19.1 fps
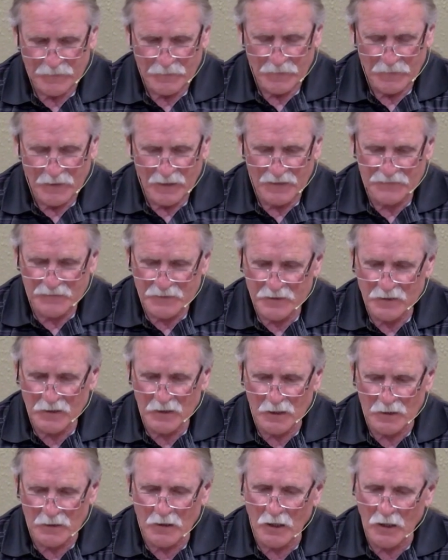I think
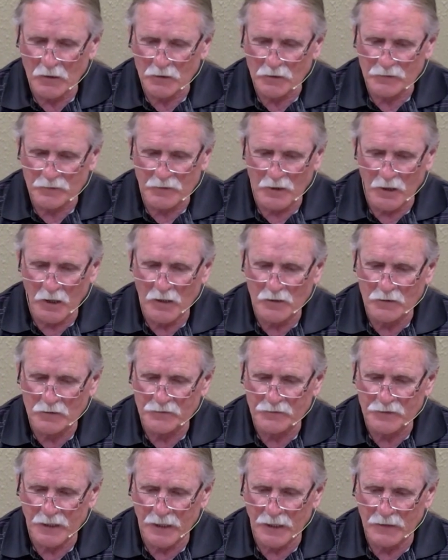God honored, honored
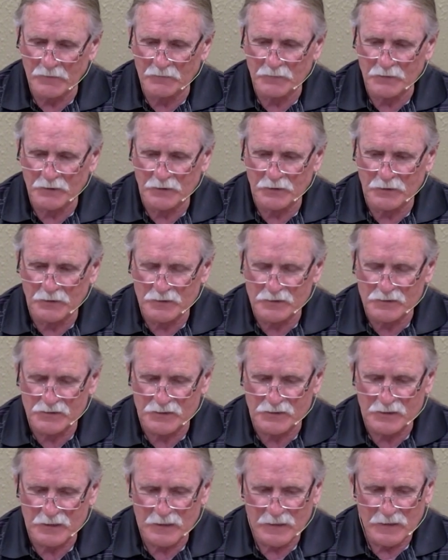that because
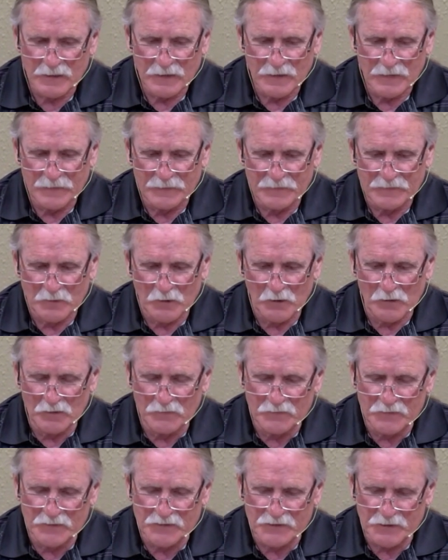all of
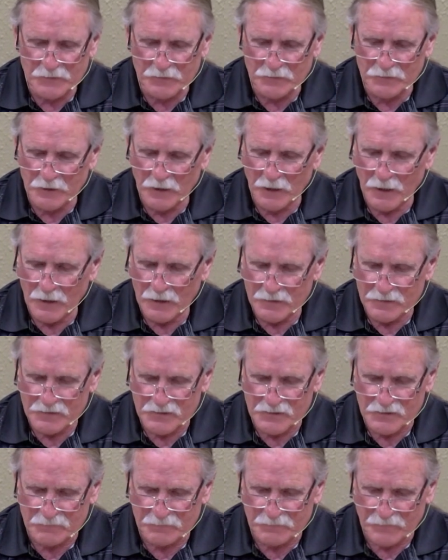these other guys,